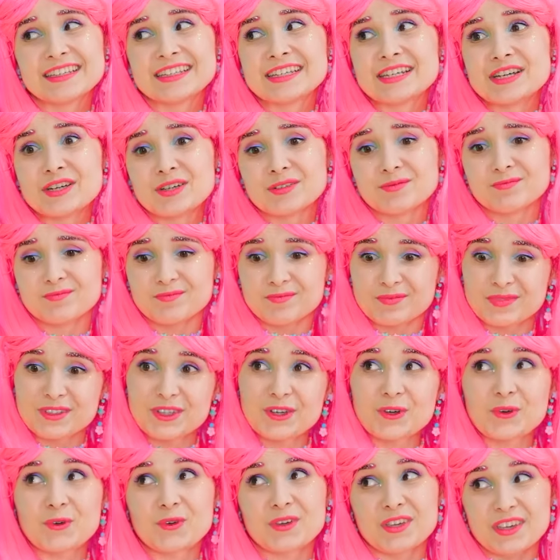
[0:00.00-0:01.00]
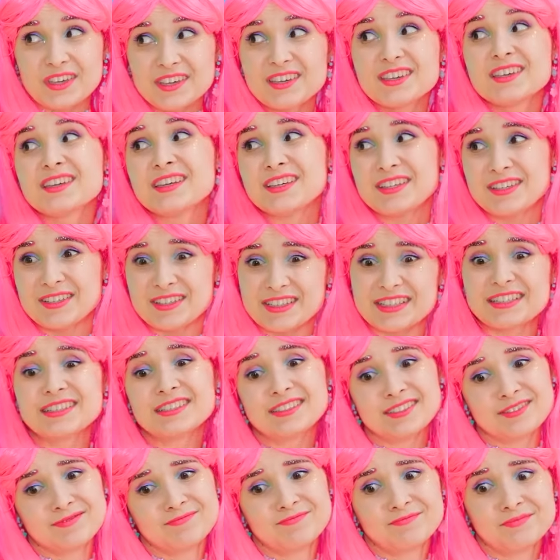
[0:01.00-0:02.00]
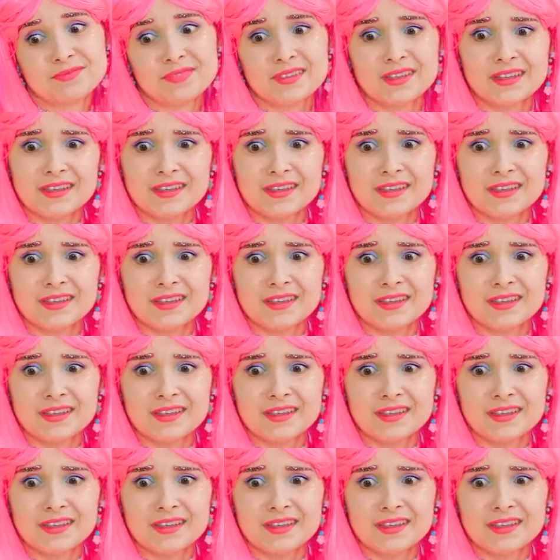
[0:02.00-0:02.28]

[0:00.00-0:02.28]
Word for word: I guess. Let me see this.